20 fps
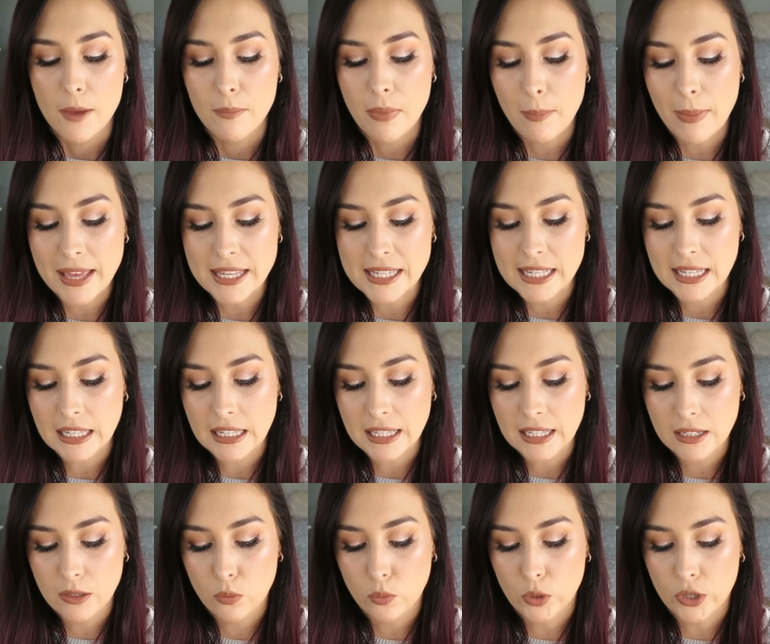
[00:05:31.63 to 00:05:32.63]
But
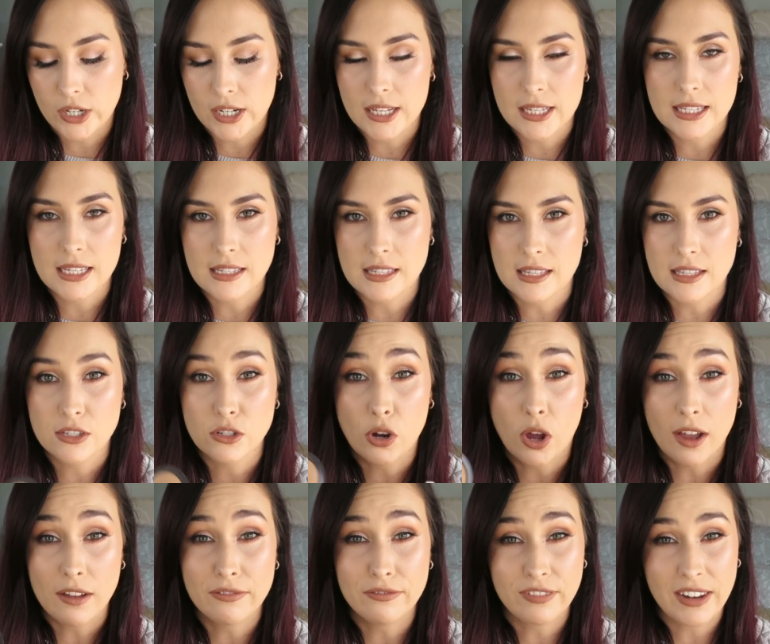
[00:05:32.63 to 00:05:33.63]
basically what it is it's
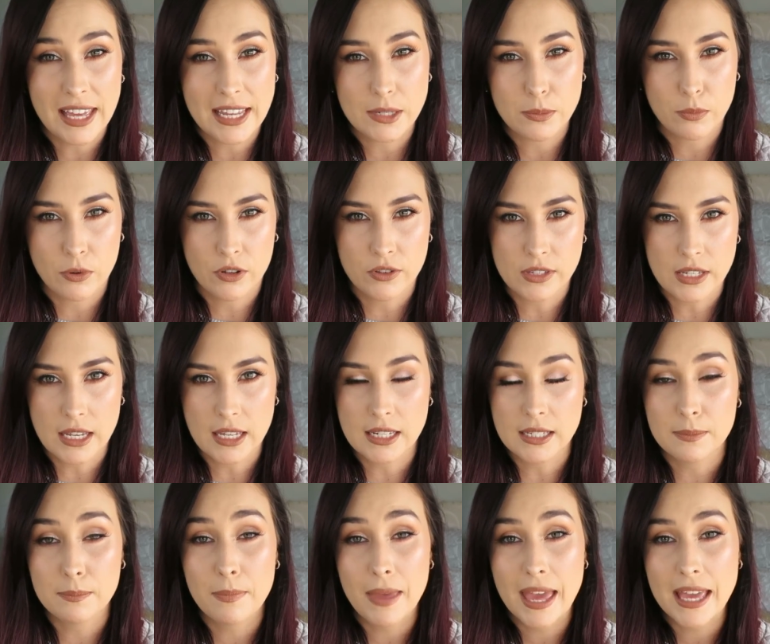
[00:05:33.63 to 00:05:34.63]
not a flat bronzer. It
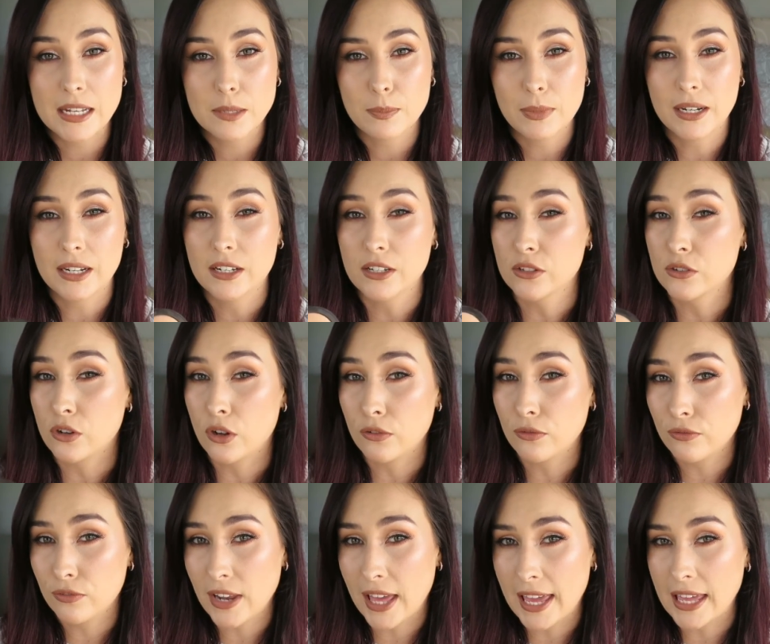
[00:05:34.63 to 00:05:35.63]
is matte, but it is not
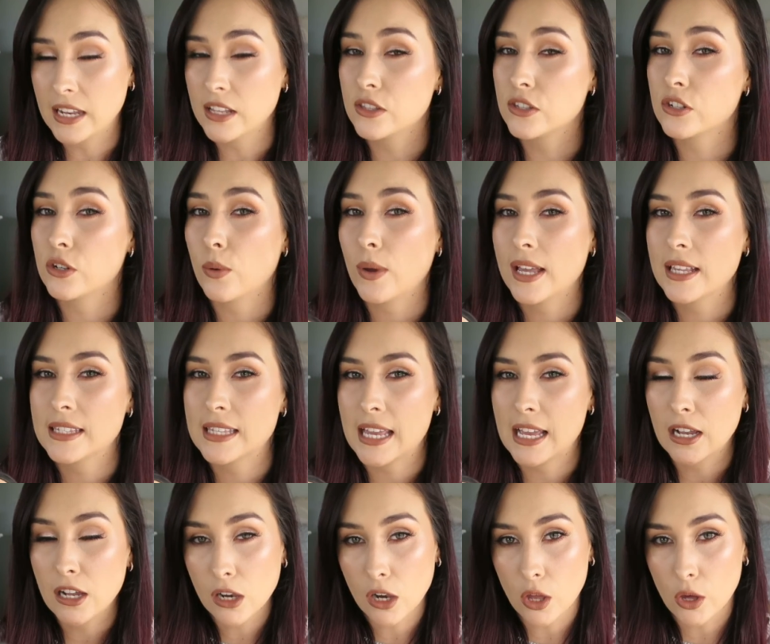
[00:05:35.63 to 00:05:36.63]
flat. It still has
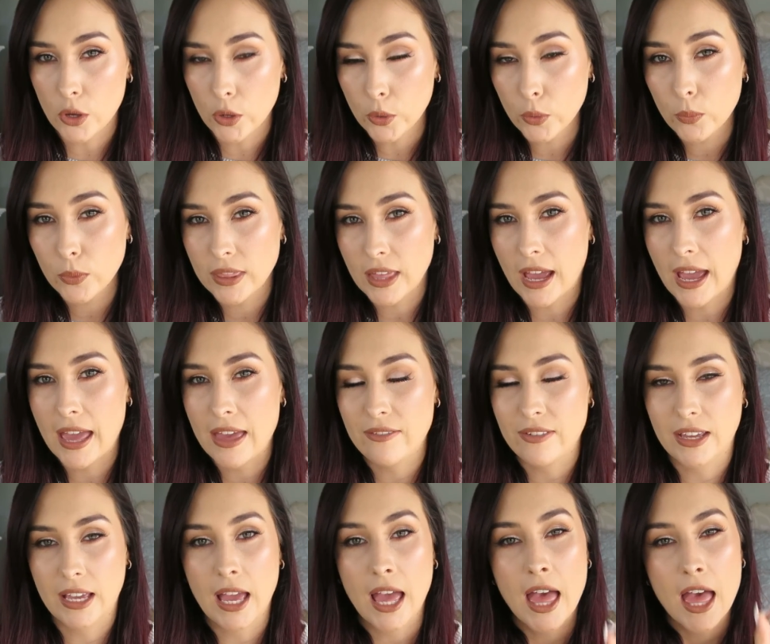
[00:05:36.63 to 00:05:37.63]
that glow without
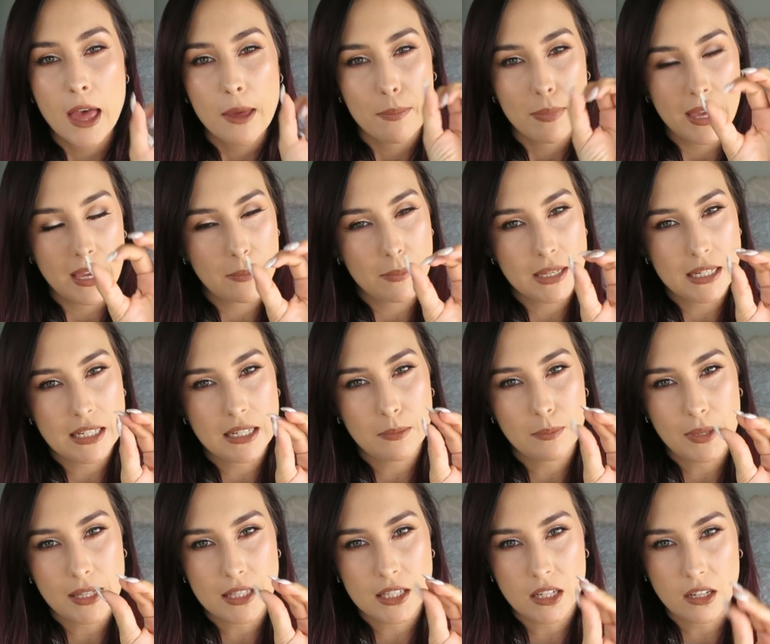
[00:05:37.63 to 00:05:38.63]
having
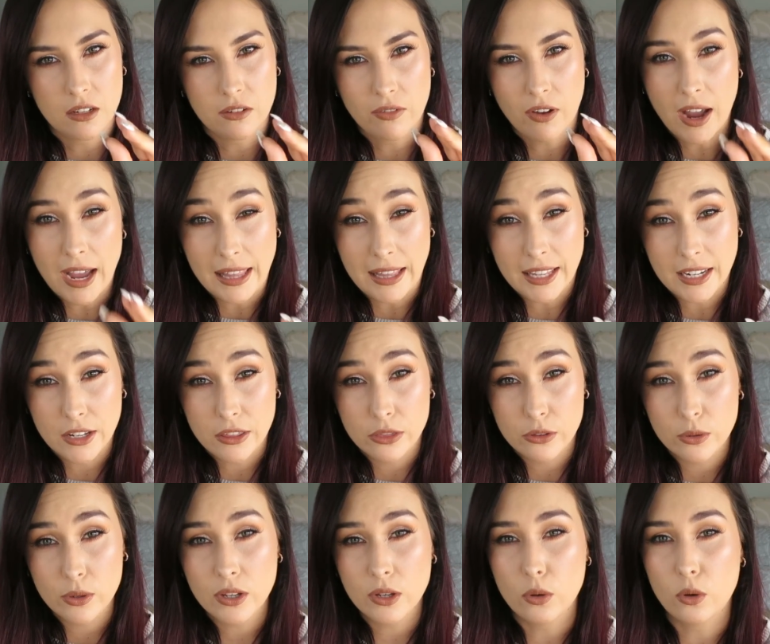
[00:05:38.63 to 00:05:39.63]
pigmented bits of highlighter
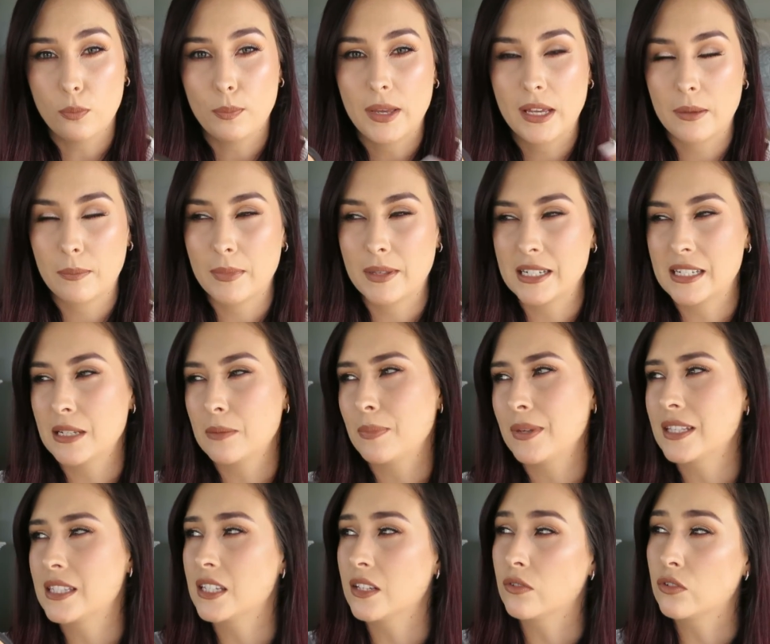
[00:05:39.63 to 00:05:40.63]
through it or pigmented
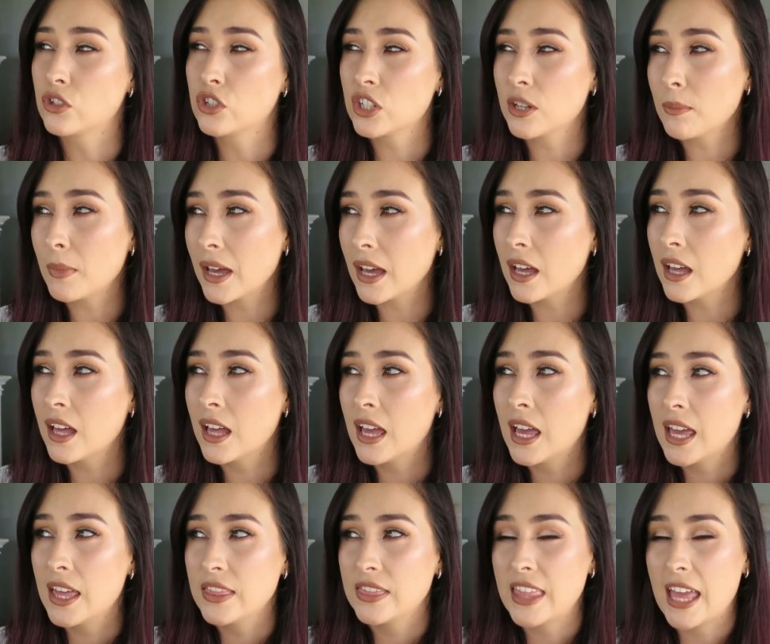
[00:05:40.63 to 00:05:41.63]
bits of shimmer
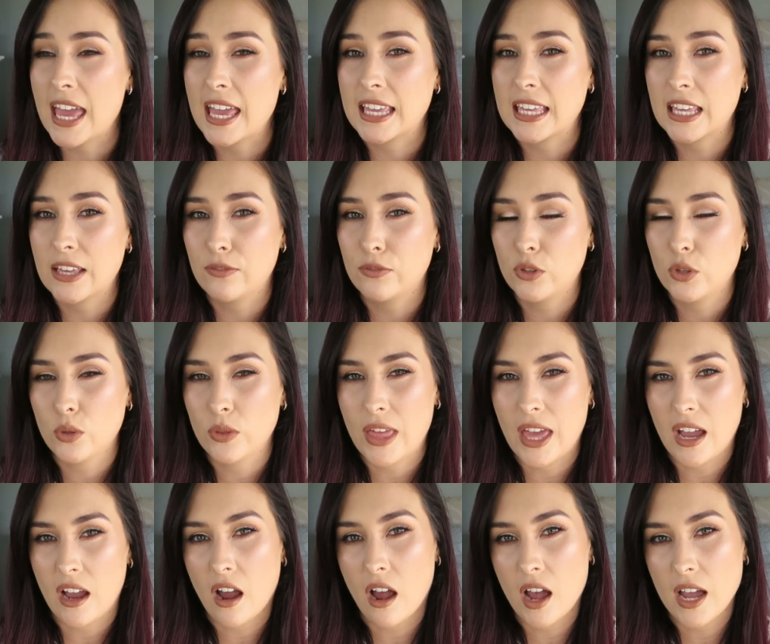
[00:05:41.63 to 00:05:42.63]
that give you
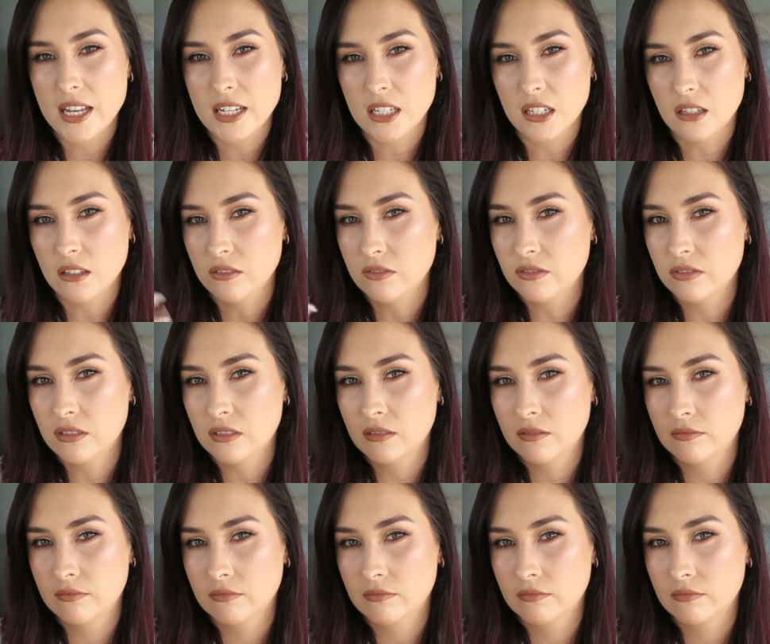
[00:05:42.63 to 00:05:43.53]
that kind of,